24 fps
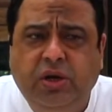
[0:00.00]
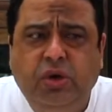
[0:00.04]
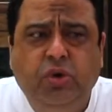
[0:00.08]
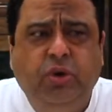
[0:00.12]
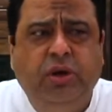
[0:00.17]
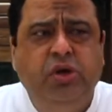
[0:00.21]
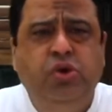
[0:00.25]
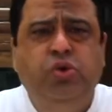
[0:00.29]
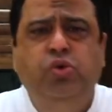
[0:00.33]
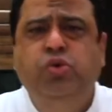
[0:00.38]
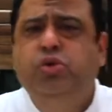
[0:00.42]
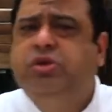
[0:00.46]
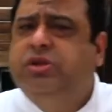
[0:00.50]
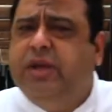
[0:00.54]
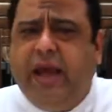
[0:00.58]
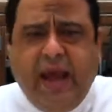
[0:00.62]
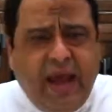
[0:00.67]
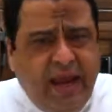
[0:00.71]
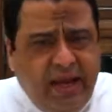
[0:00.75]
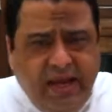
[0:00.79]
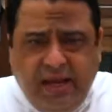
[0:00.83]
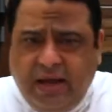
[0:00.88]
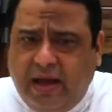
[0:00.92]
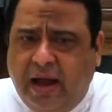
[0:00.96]
you can use
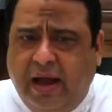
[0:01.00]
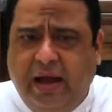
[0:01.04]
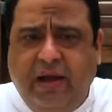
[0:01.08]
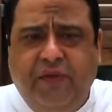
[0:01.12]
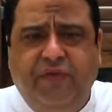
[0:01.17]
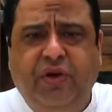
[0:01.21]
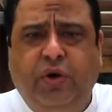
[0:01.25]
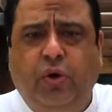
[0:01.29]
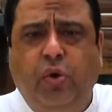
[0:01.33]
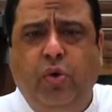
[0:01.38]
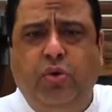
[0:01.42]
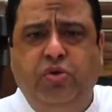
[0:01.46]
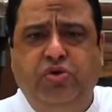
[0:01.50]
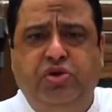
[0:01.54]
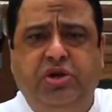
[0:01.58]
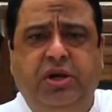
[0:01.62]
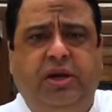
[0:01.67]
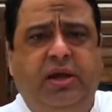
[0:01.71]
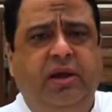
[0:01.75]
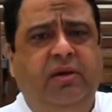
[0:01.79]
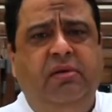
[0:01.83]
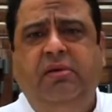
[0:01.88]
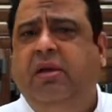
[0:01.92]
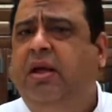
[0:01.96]
any kind of a cooked
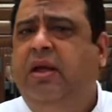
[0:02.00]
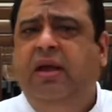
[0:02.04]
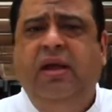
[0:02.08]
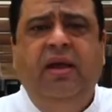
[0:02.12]
chicken,